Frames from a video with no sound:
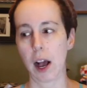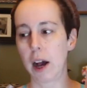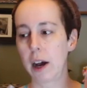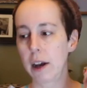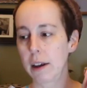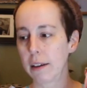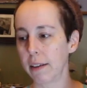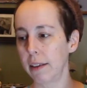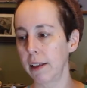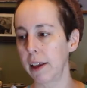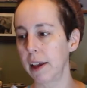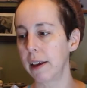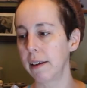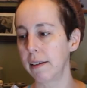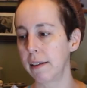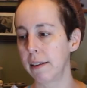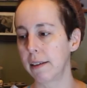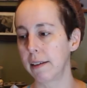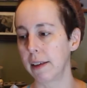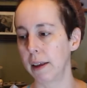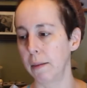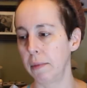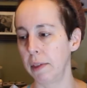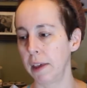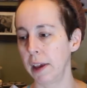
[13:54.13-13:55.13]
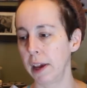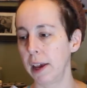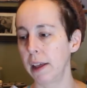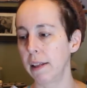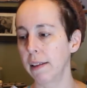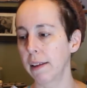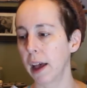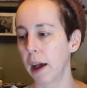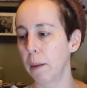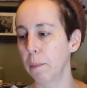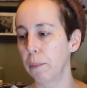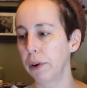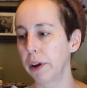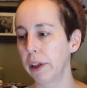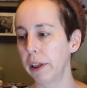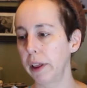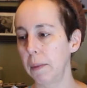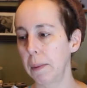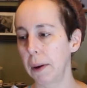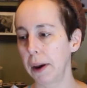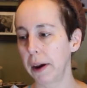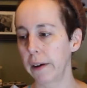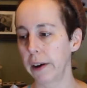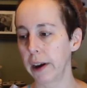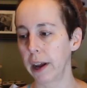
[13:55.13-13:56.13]
Huxley is the same thing. It's got
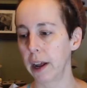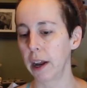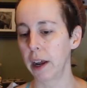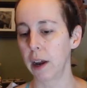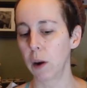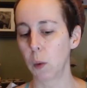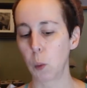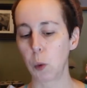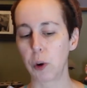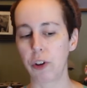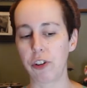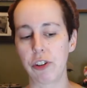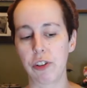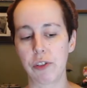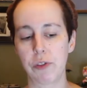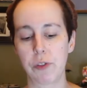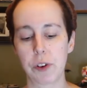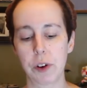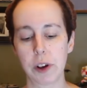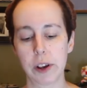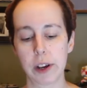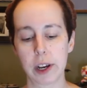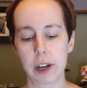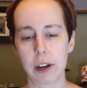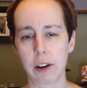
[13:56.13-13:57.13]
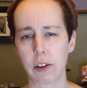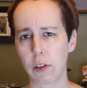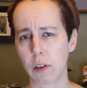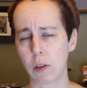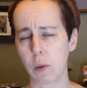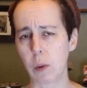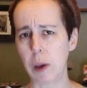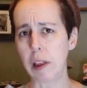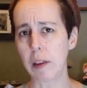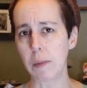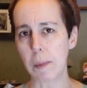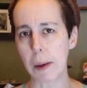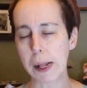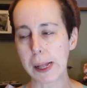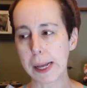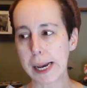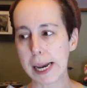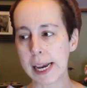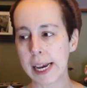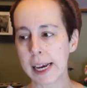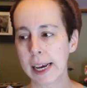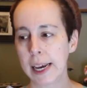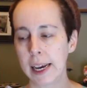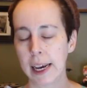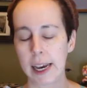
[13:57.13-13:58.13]
prickly pear in it, which is very kind of sweet
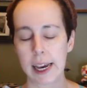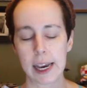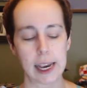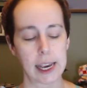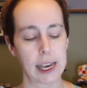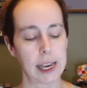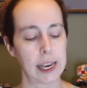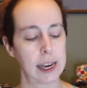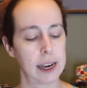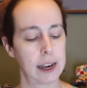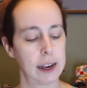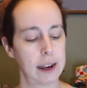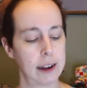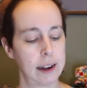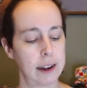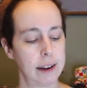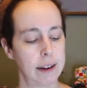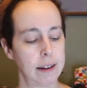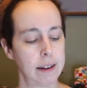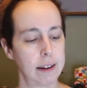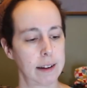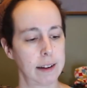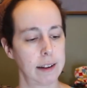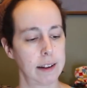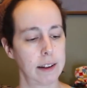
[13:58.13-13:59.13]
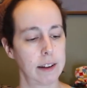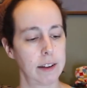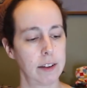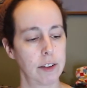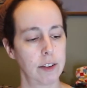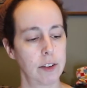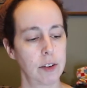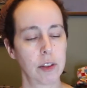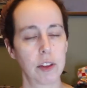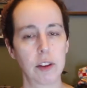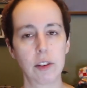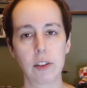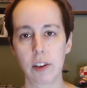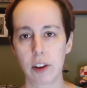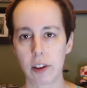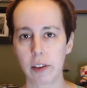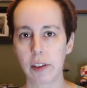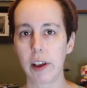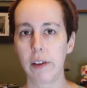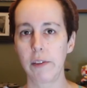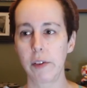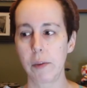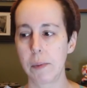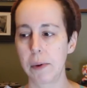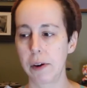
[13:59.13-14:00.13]
smelling. And so this
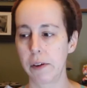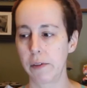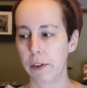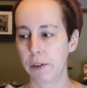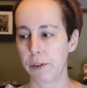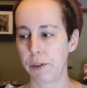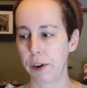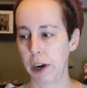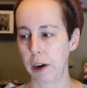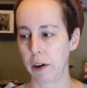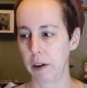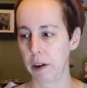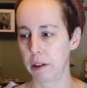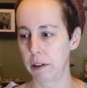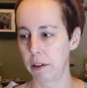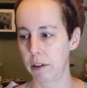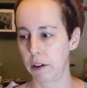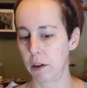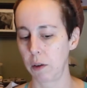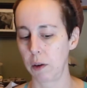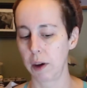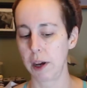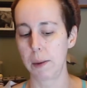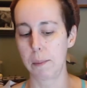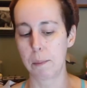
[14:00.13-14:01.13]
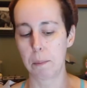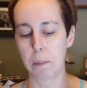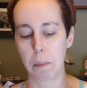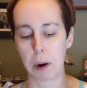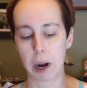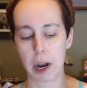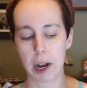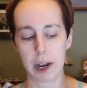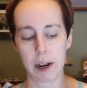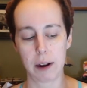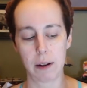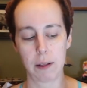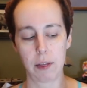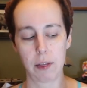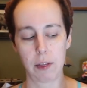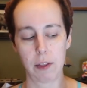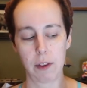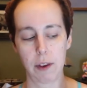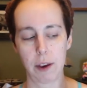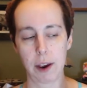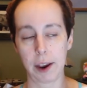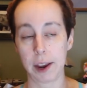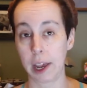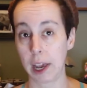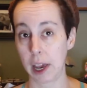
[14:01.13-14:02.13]
does have a bit of a fragrance to it, but
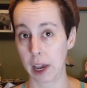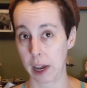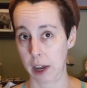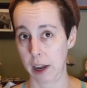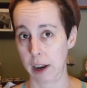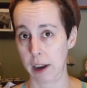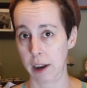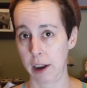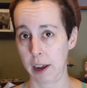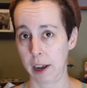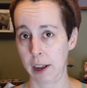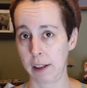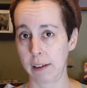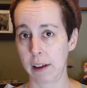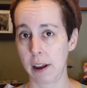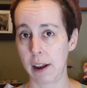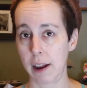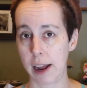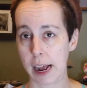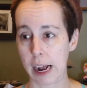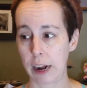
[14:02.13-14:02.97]
again, it's a